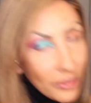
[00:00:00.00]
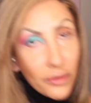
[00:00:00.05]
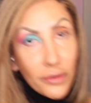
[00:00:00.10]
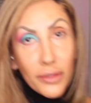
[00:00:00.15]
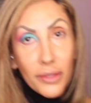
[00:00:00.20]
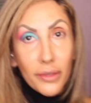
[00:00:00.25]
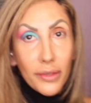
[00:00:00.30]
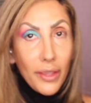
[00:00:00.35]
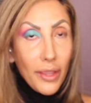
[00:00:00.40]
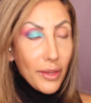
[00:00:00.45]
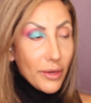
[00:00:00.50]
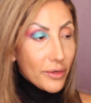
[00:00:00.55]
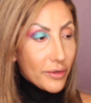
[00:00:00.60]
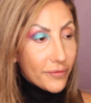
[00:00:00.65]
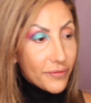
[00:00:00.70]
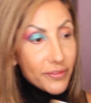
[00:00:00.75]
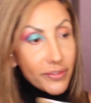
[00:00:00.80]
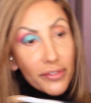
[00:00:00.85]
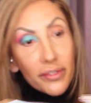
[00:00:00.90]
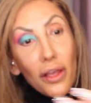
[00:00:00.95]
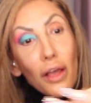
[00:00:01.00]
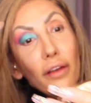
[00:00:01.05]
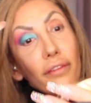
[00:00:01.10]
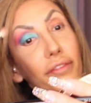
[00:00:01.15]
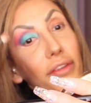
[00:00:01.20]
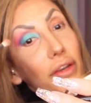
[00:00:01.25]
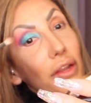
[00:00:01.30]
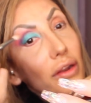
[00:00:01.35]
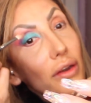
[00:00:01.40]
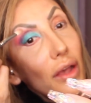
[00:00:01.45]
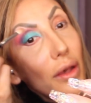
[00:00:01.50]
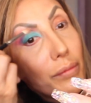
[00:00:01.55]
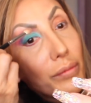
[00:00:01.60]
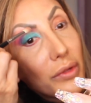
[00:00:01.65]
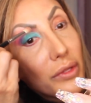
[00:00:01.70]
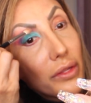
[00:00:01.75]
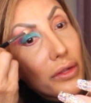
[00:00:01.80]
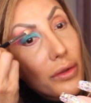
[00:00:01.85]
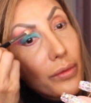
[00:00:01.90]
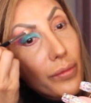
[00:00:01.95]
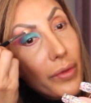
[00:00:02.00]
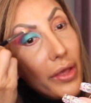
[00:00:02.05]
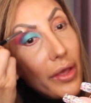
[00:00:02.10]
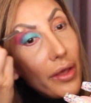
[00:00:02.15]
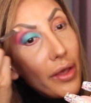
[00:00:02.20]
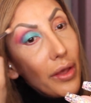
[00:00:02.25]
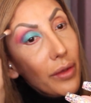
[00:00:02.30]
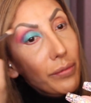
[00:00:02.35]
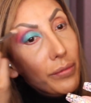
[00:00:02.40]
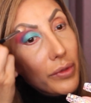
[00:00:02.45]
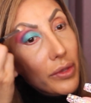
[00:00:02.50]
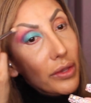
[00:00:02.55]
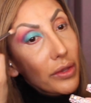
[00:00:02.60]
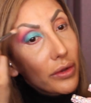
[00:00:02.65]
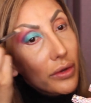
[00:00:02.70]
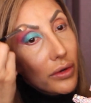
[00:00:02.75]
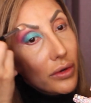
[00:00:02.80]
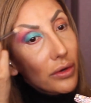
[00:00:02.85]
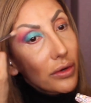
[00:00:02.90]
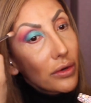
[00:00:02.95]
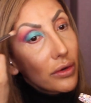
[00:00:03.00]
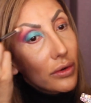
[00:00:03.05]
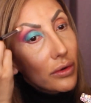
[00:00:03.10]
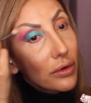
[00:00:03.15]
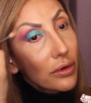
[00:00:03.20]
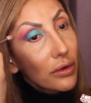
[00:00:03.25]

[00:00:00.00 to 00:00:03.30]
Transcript: you can kind of soften it up a little bit up here.